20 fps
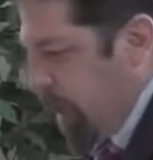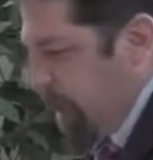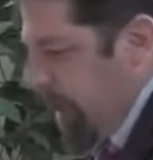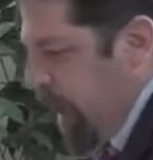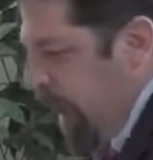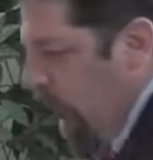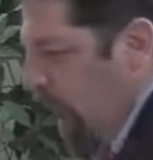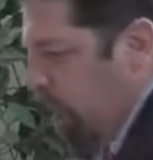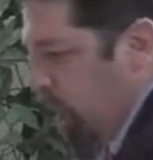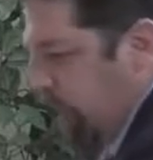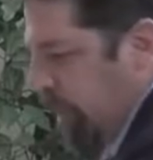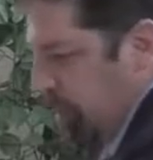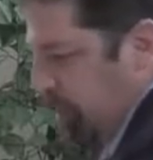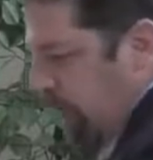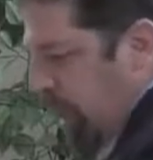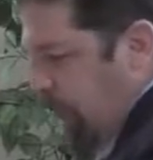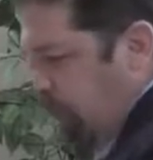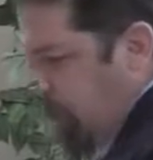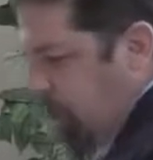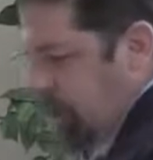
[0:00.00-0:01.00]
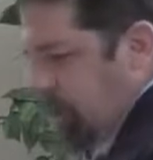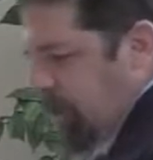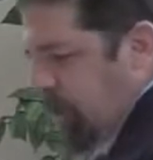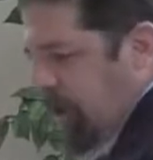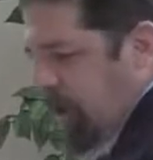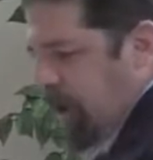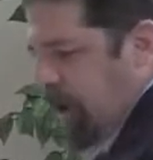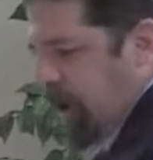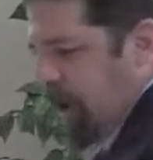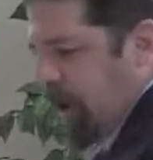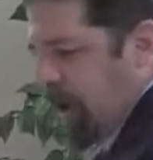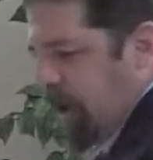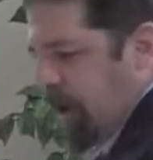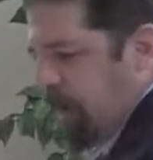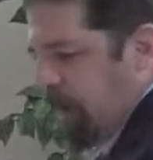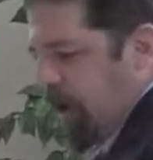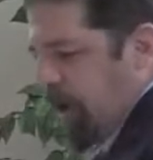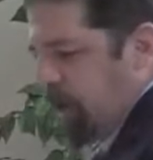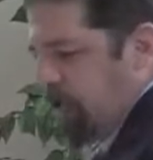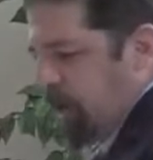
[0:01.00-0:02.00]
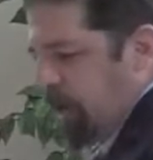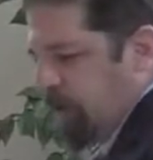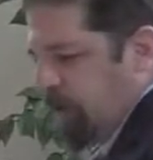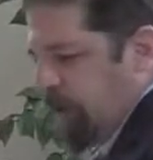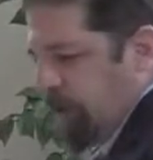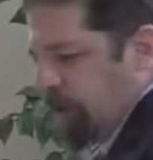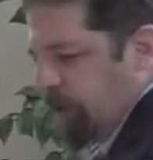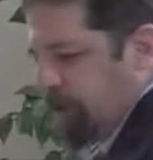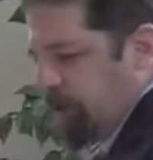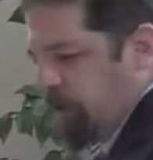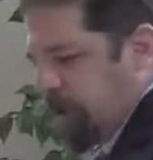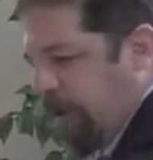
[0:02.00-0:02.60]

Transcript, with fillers: Now, what's interesting, I mentioned that